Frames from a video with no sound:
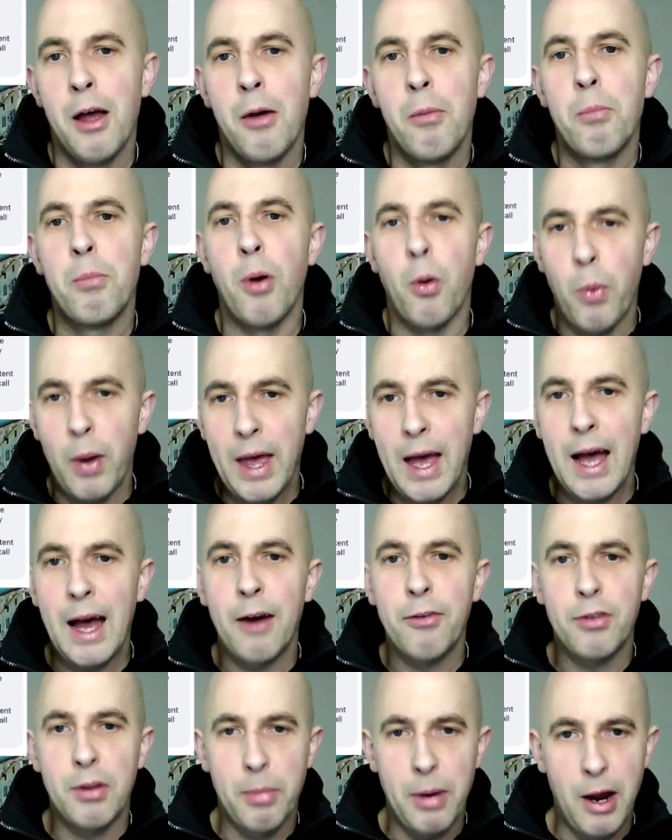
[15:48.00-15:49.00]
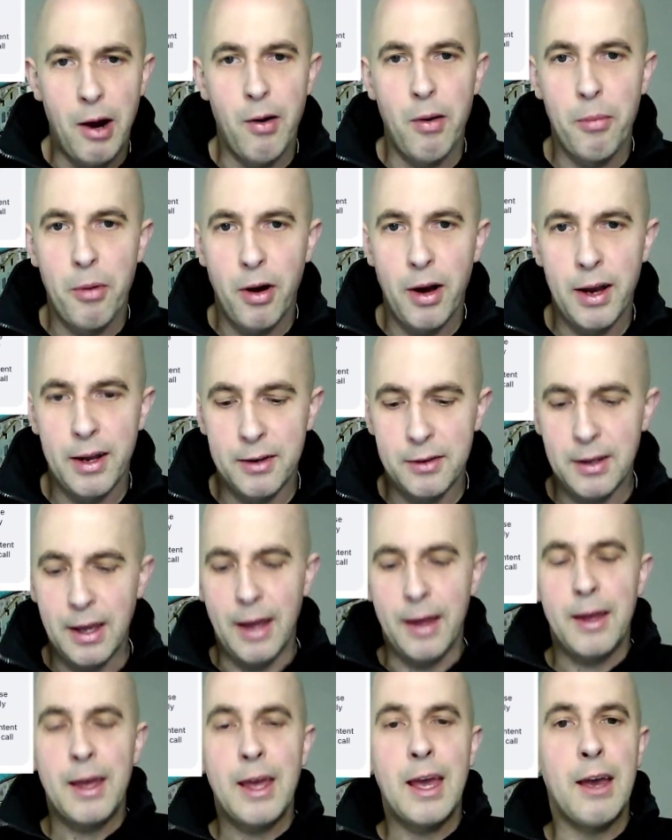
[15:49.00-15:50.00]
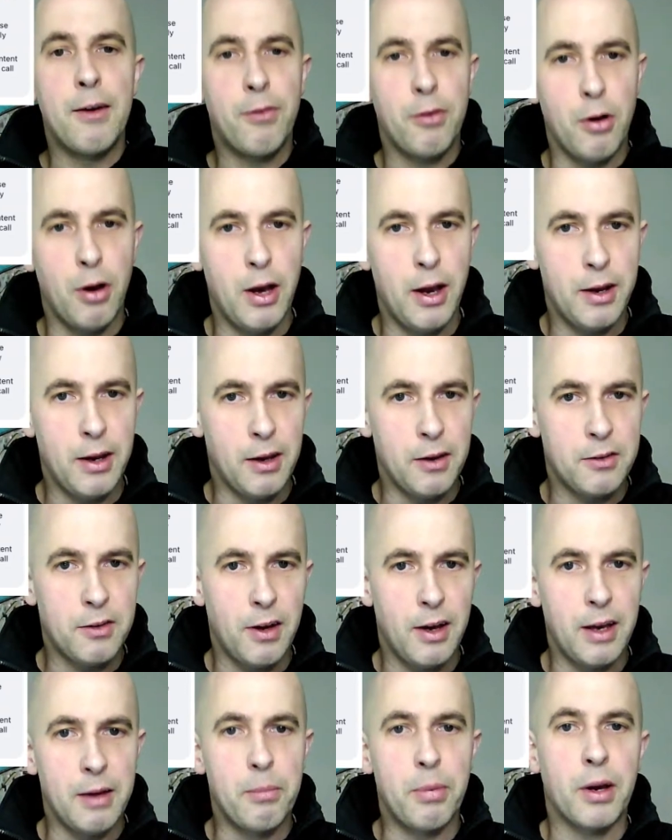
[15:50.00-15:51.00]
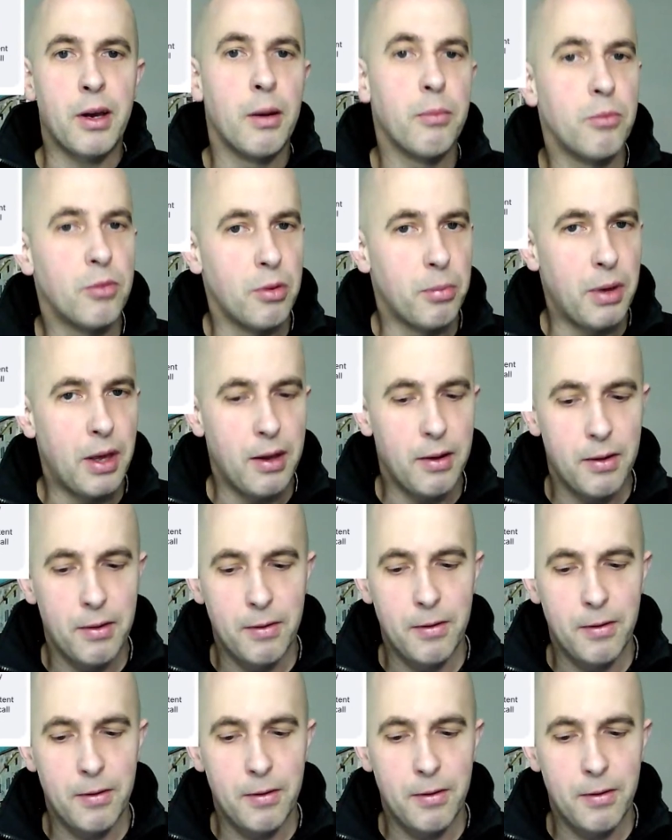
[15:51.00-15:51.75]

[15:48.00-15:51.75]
But we have to bear in mind, if your hernia site becomes a bit